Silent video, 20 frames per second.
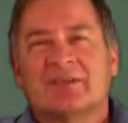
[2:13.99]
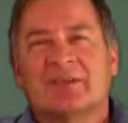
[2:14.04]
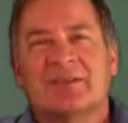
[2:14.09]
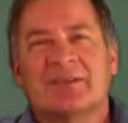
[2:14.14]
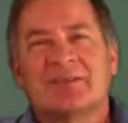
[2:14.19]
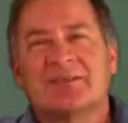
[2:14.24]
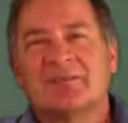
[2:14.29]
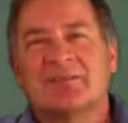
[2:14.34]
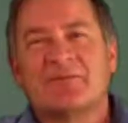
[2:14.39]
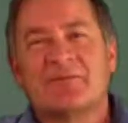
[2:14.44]

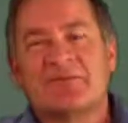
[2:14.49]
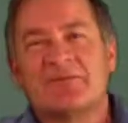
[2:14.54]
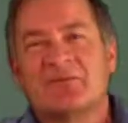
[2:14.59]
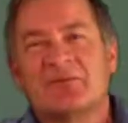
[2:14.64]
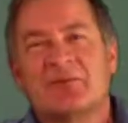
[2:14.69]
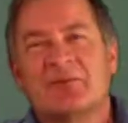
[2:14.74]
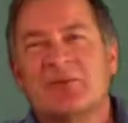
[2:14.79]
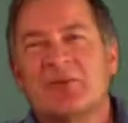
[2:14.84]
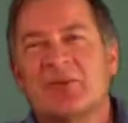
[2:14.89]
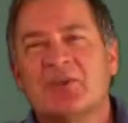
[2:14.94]
that has a
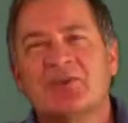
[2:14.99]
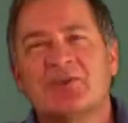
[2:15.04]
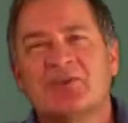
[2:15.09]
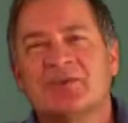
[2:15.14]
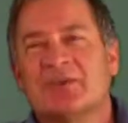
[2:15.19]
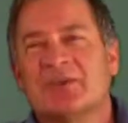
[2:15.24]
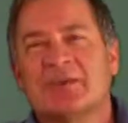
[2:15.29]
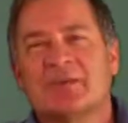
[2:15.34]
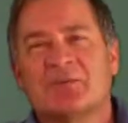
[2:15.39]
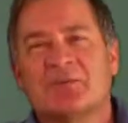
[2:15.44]
fixed
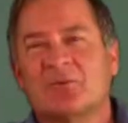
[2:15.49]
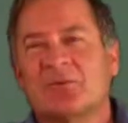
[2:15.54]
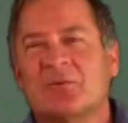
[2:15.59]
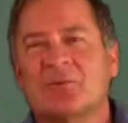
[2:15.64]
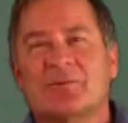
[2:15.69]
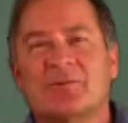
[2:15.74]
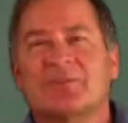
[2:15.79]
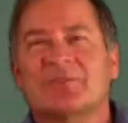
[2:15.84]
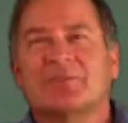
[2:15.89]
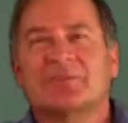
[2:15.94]
location
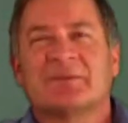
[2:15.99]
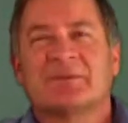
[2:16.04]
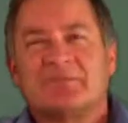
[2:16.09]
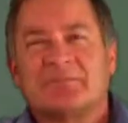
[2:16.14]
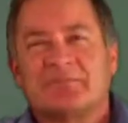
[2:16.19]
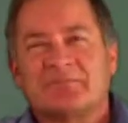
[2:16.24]
afterwards.